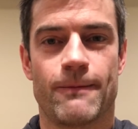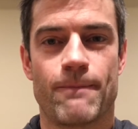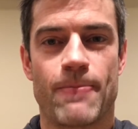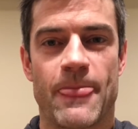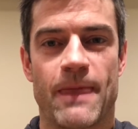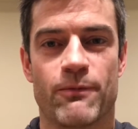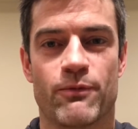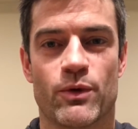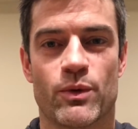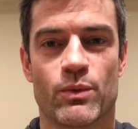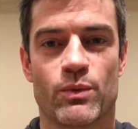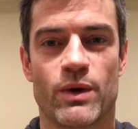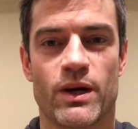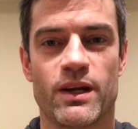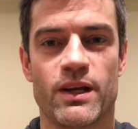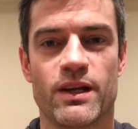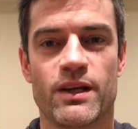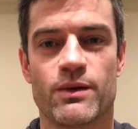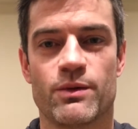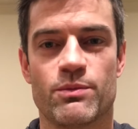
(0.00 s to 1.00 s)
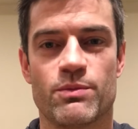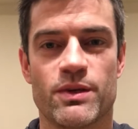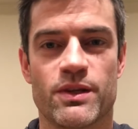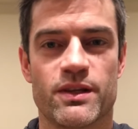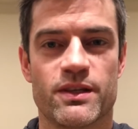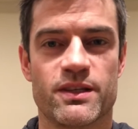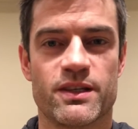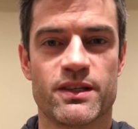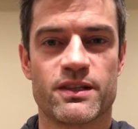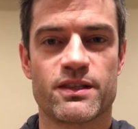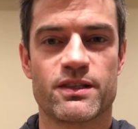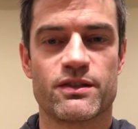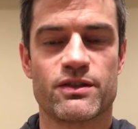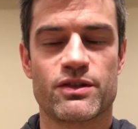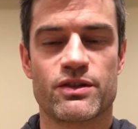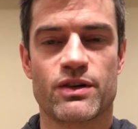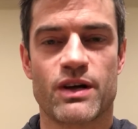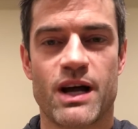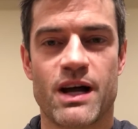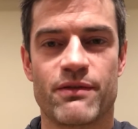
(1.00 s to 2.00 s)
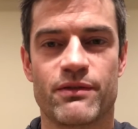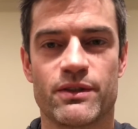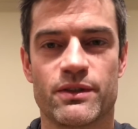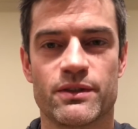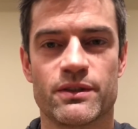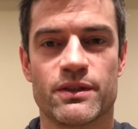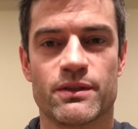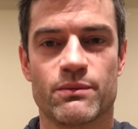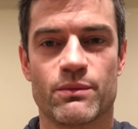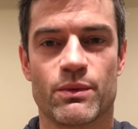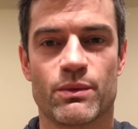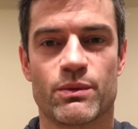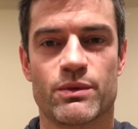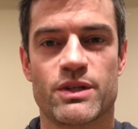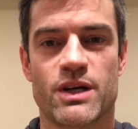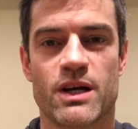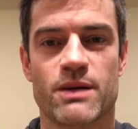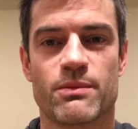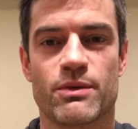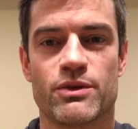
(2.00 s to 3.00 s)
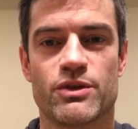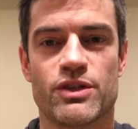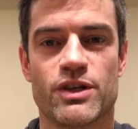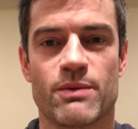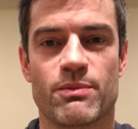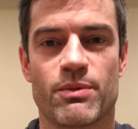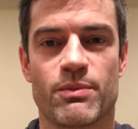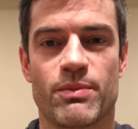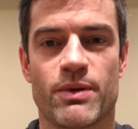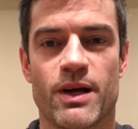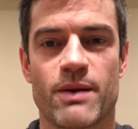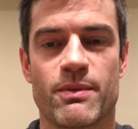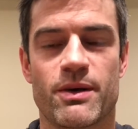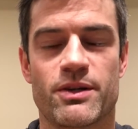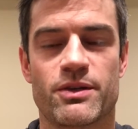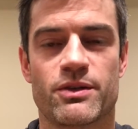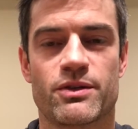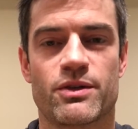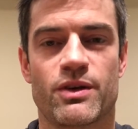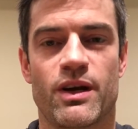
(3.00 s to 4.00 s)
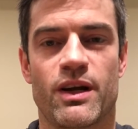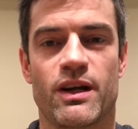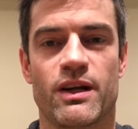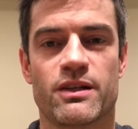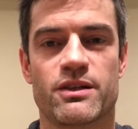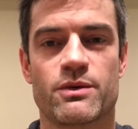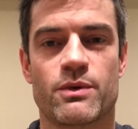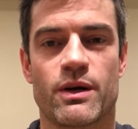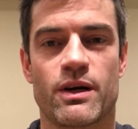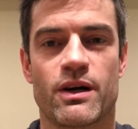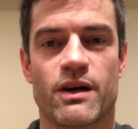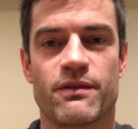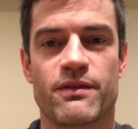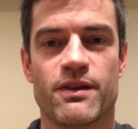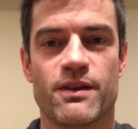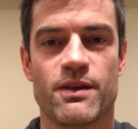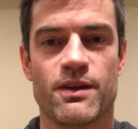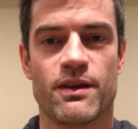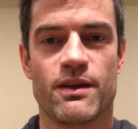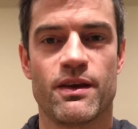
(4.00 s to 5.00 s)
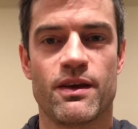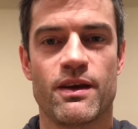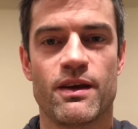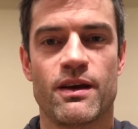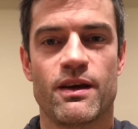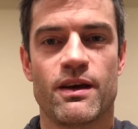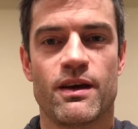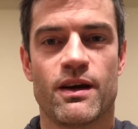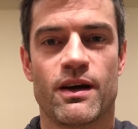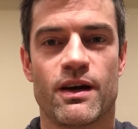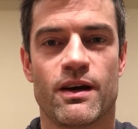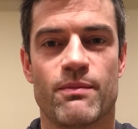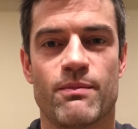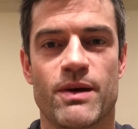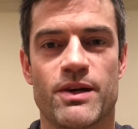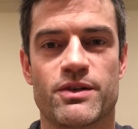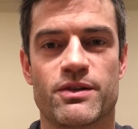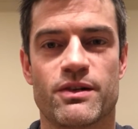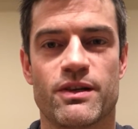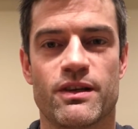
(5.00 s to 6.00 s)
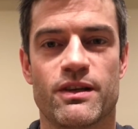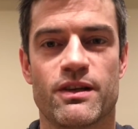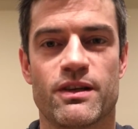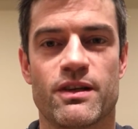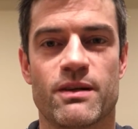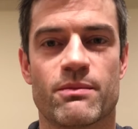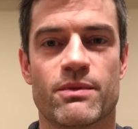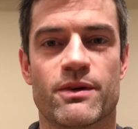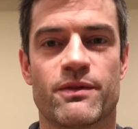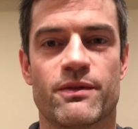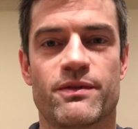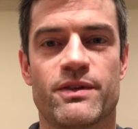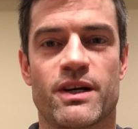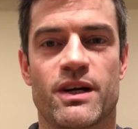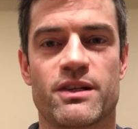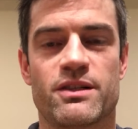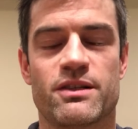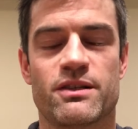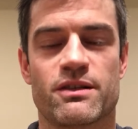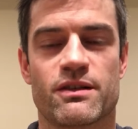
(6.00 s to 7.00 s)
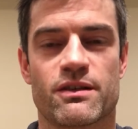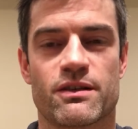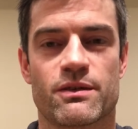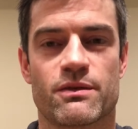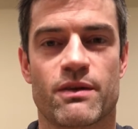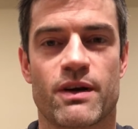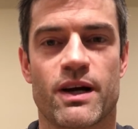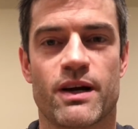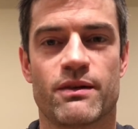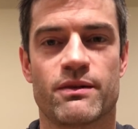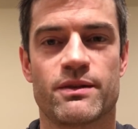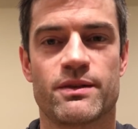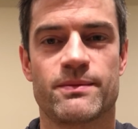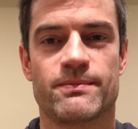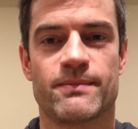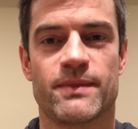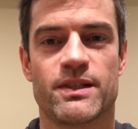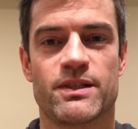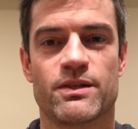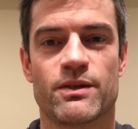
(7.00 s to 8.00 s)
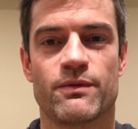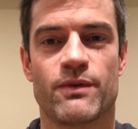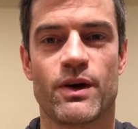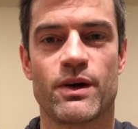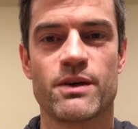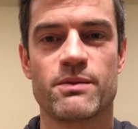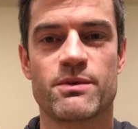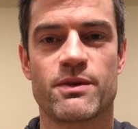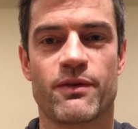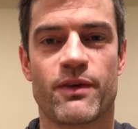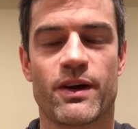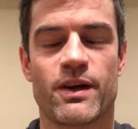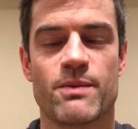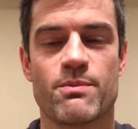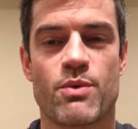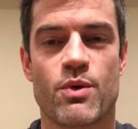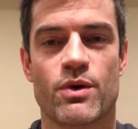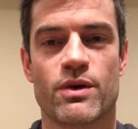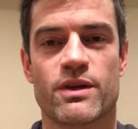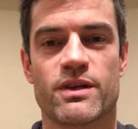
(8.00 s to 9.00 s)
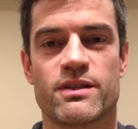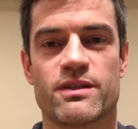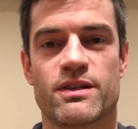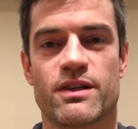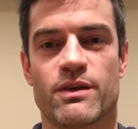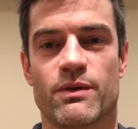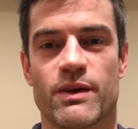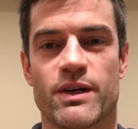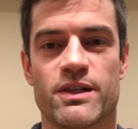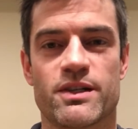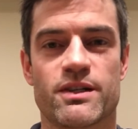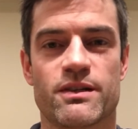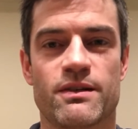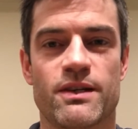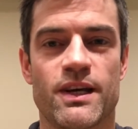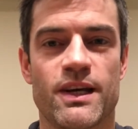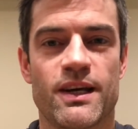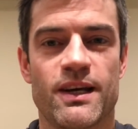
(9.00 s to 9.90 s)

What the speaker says: If we're running, it would be the distance traveled, and when we're talking about jump and plyometric training, it's quite often measured in the number of touches on the ground. And so volume is a very important consideration.